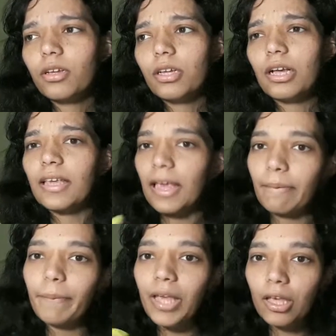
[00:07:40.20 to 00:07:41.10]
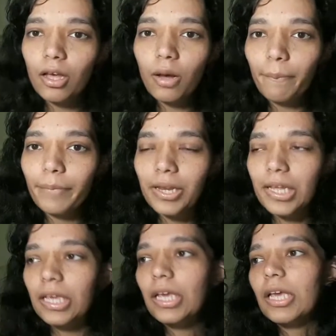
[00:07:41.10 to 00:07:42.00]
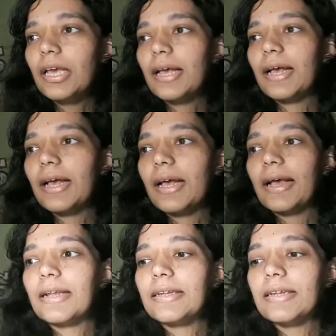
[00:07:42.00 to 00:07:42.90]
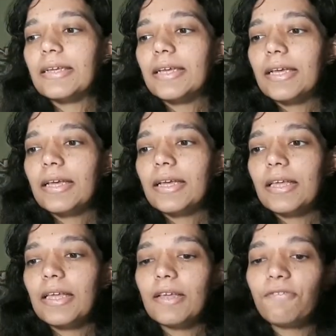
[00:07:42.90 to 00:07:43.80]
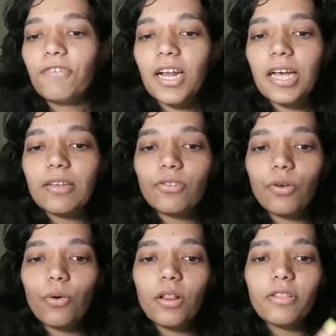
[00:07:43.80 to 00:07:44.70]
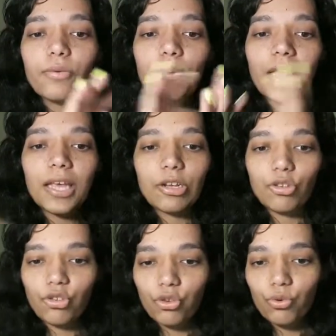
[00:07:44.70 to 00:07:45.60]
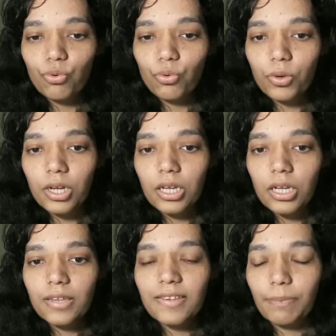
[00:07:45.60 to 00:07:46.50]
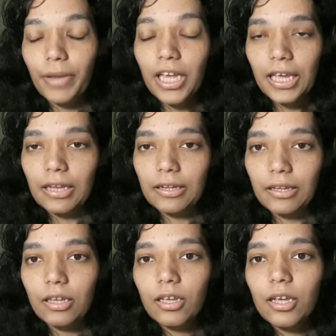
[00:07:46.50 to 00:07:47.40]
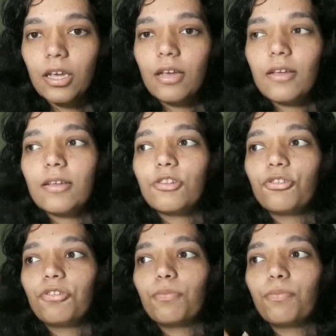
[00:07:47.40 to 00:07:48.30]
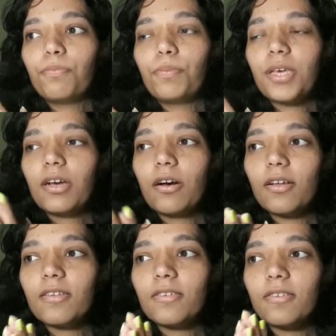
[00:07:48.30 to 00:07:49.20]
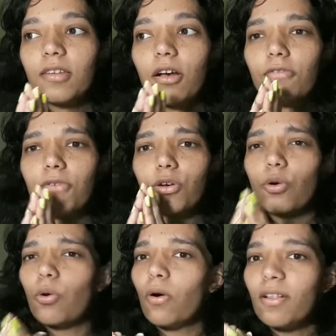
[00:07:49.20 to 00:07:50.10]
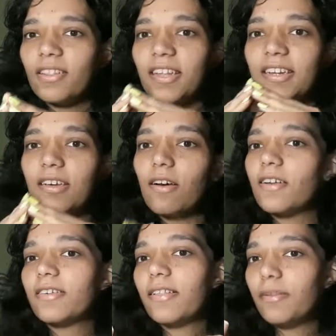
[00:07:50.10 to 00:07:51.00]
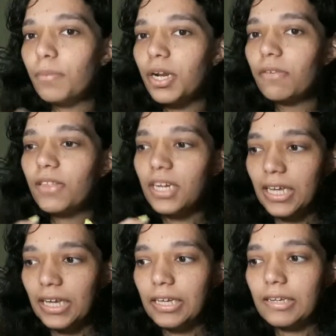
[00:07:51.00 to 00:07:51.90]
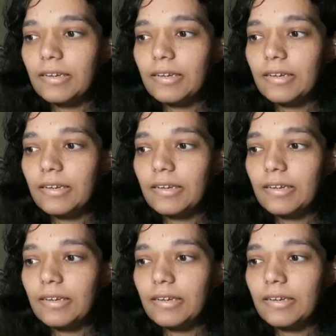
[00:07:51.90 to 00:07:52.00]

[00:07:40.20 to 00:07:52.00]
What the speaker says: a gaming company, and he flies all the way to Spain because of a call that he got in the middle of the night